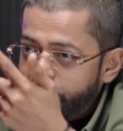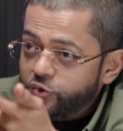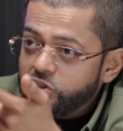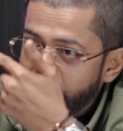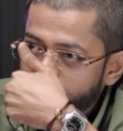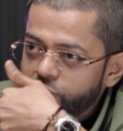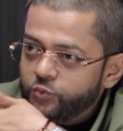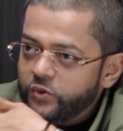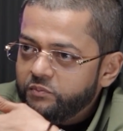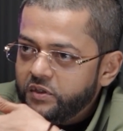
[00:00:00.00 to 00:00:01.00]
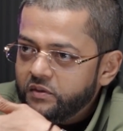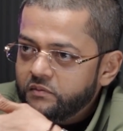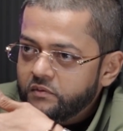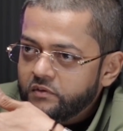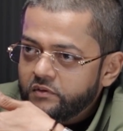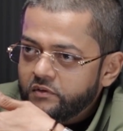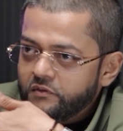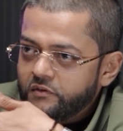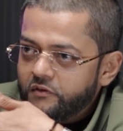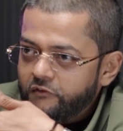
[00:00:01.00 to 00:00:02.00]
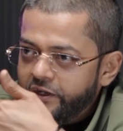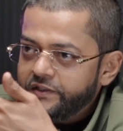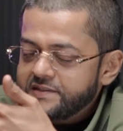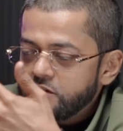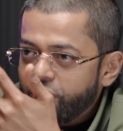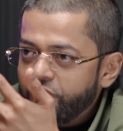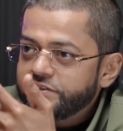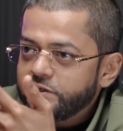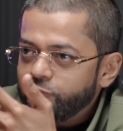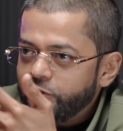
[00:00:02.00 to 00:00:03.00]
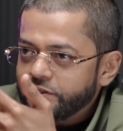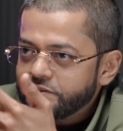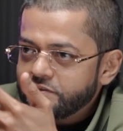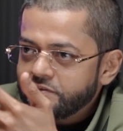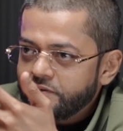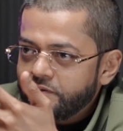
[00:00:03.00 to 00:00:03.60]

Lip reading: and you keep good with me. Right? That's how friendship works.